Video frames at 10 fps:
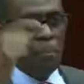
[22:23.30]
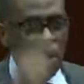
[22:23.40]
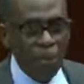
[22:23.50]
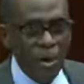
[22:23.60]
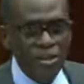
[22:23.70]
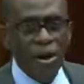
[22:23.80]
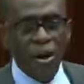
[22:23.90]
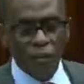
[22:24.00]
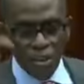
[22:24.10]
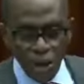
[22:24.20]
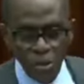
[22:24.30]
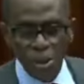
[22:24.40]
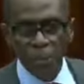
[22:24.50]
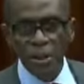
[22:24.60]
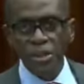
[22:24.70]
members of the St.
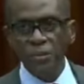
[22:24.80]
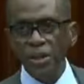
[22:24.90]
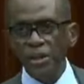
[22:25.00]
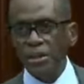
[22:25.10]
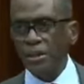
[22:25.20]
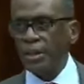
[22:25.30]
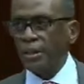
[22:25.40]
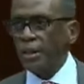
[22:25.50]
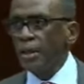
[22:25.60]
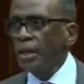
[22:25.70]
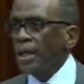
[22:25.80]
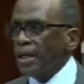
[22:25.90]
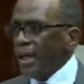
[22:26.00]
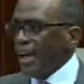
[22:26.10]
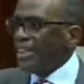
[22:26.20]
Lucia Police Force.
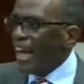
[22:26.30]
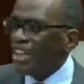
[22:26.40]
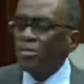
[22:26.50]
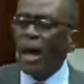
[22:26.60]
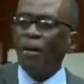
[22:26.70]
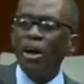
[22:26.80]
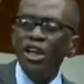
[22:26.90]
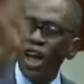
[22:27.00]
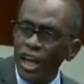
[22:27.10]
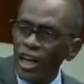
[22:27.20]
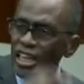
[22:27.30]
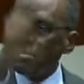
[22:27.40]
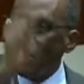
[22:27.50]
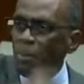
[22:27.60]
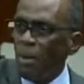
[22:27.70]
That is why our
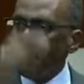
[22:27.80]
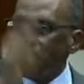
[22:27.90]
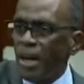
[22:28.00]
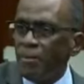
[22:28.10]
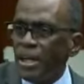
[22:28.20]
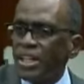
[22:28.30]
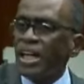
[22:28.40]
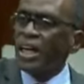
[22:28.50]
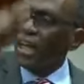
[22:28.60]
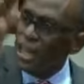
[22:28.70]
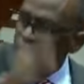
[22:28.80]
youngest member in Parliament is